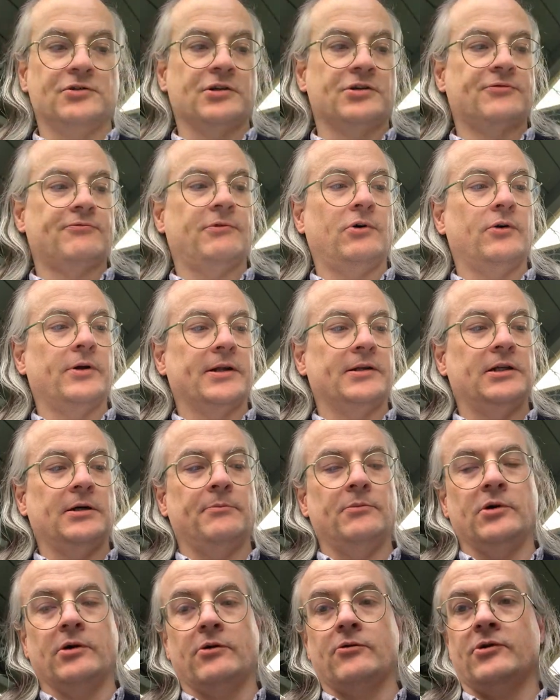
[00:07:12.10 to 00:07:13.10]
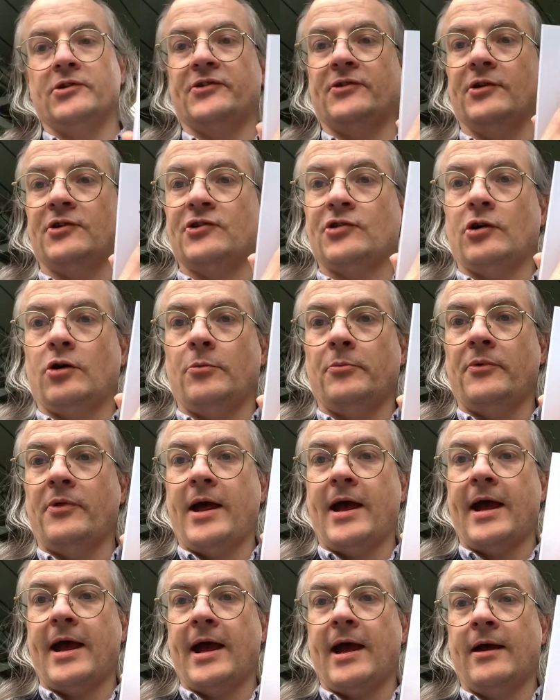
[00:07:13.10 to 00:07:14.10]
you're just rolling a number across the top
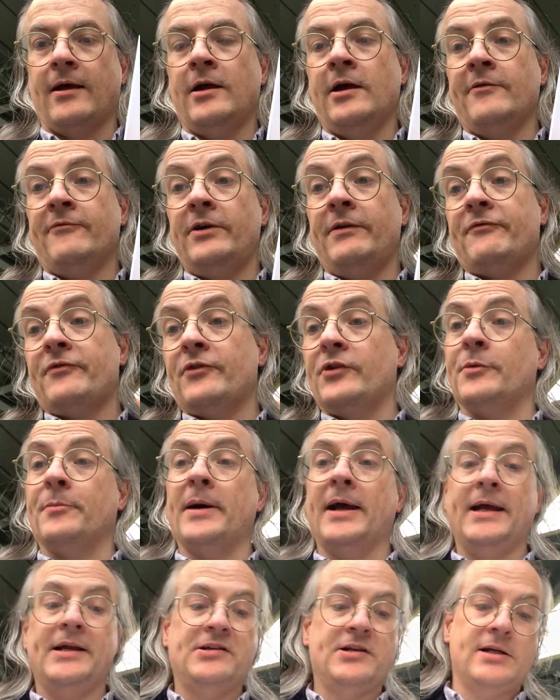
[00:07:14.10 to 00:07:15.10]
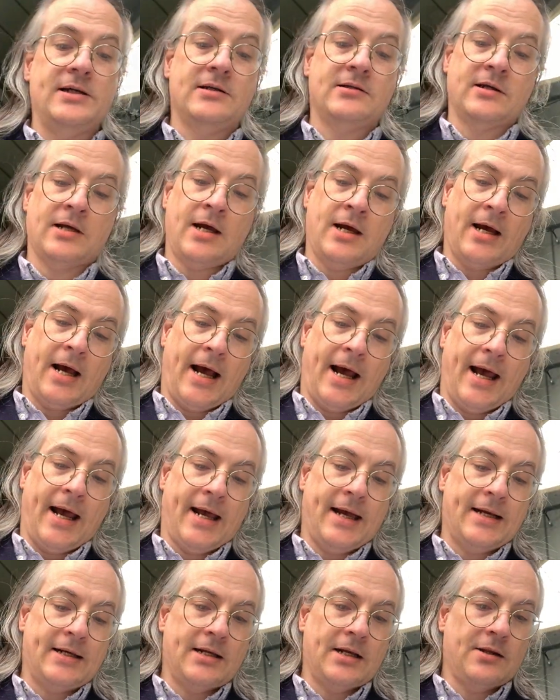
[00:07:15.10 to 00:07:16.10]
there, flip through the pages,
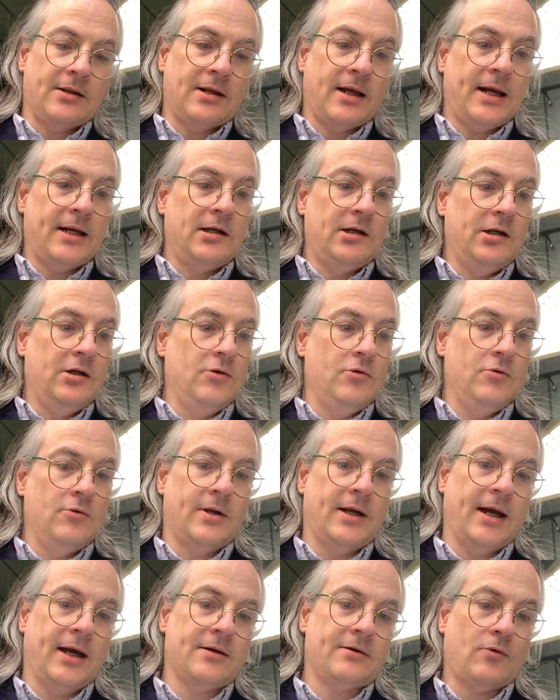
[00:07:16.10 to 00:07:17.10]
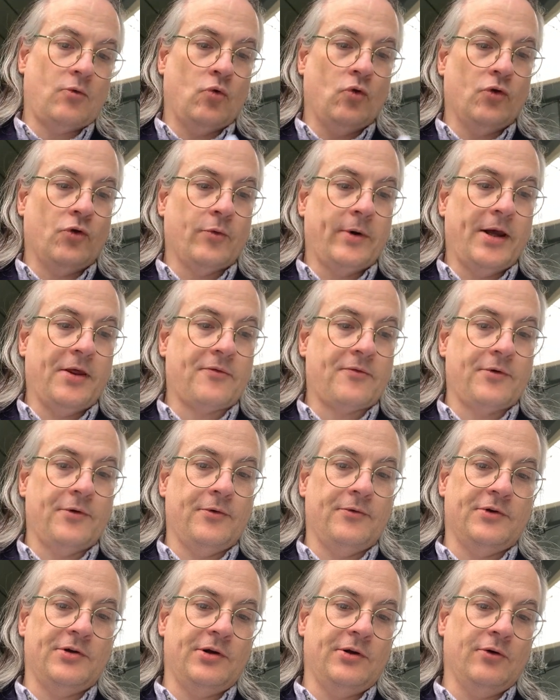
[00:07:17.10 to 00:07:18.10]
and then you get all the way
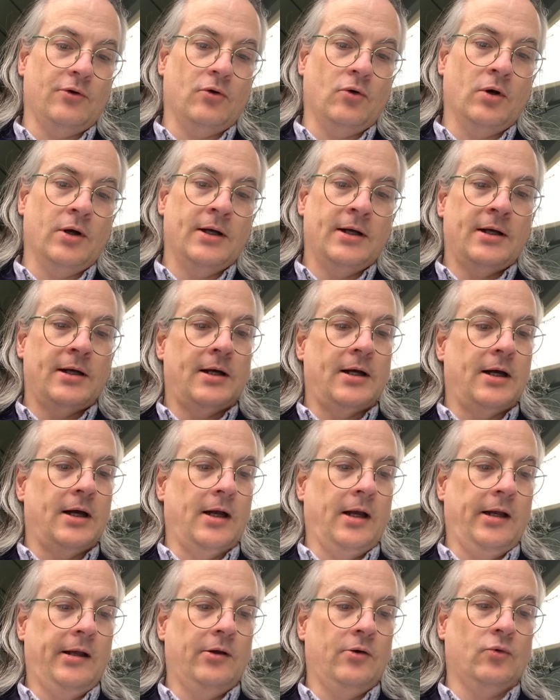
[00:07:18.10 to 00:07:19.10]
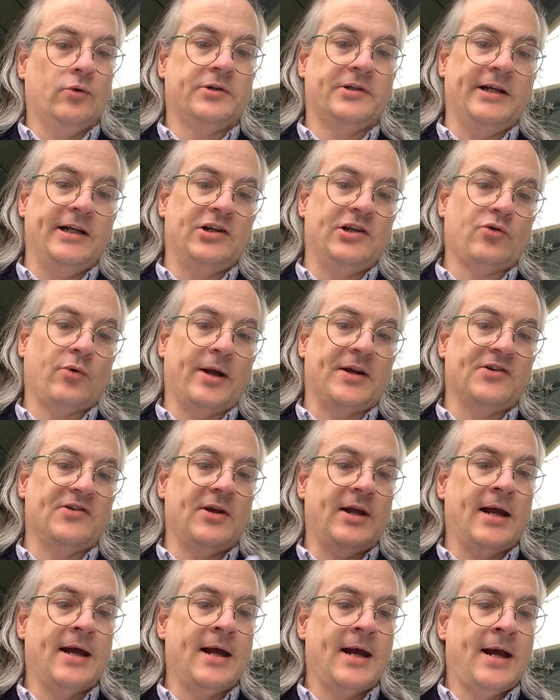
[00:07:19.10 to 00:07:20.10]
through to your
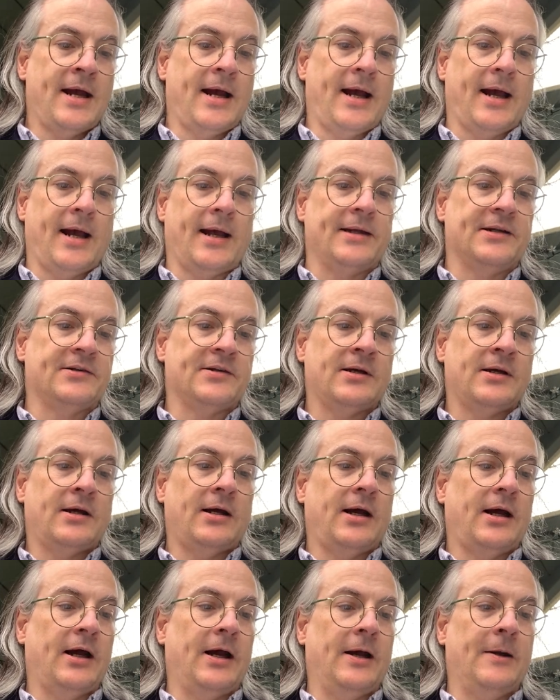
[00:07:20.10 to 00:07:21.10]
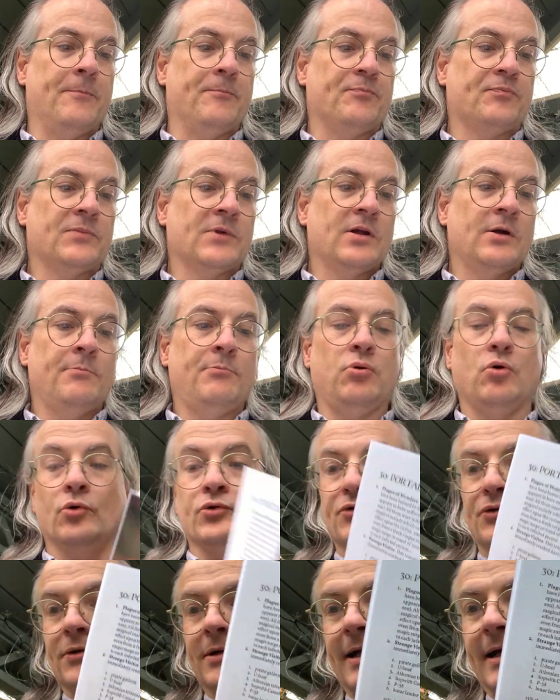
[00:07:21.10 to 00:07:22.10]
D20 and portal